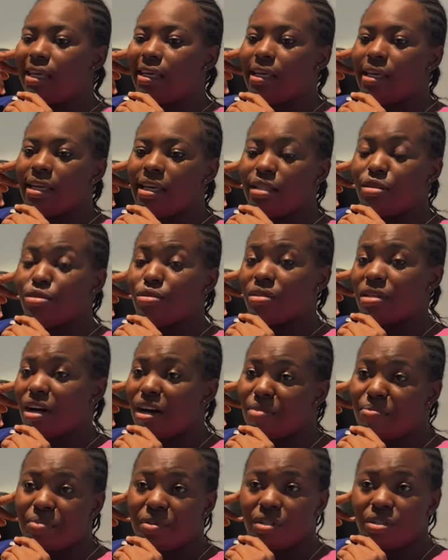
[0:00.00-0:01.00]
He
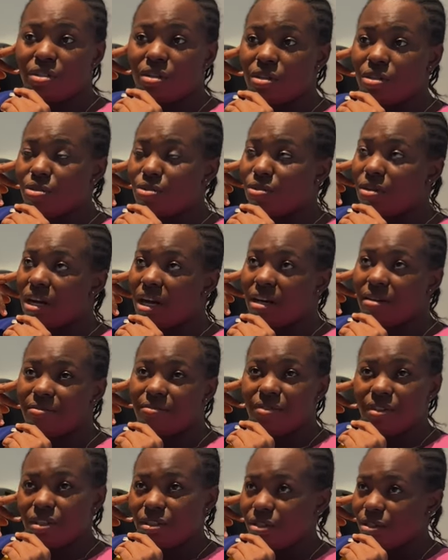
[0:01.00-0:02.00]
took our pictures, took
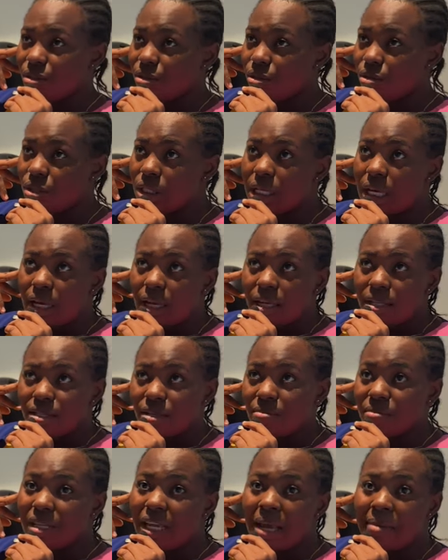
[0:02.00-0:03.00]
our videos,
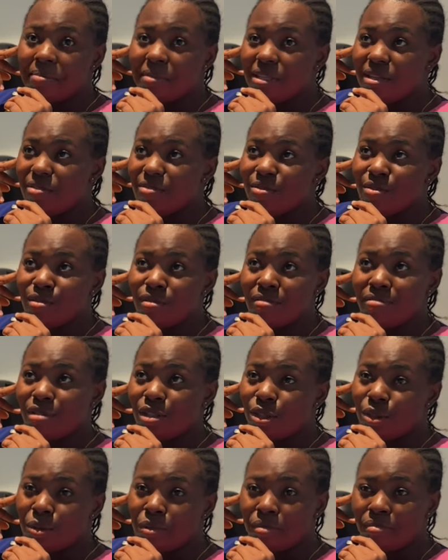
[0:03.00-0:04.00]
sometimes
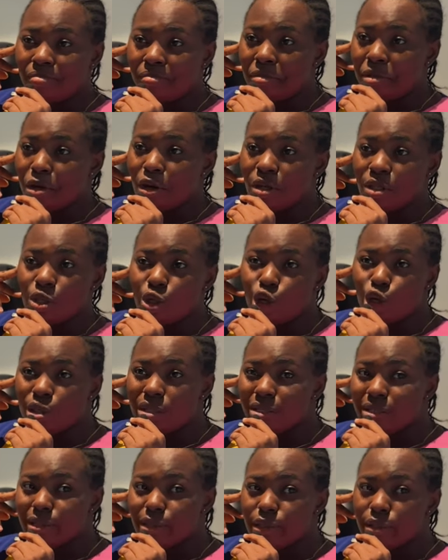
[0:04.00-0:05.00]
even, you know, got
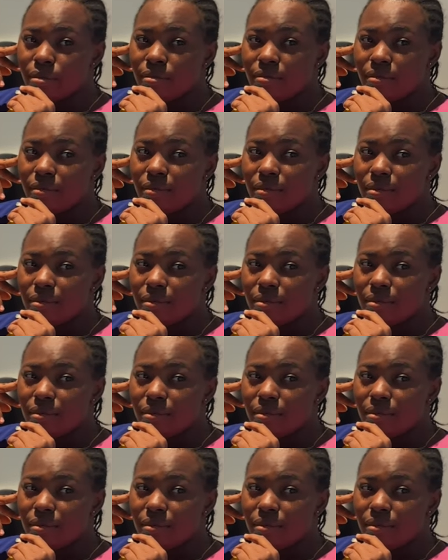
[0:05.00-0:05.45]
us